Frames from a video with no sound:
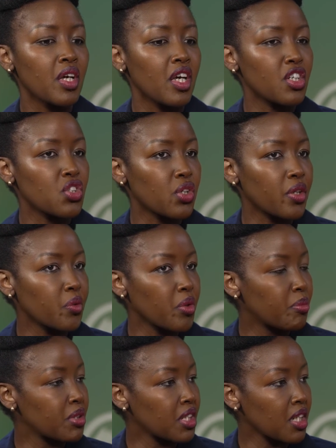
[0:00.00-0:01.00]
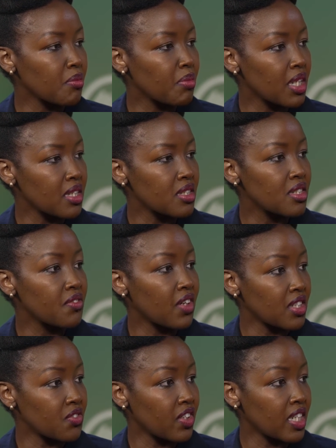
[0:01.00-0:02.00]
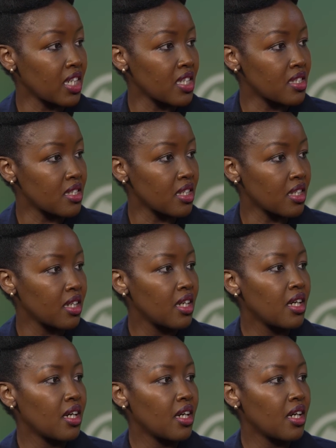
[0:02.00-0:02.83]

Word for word: ensuring we're putting in place device financing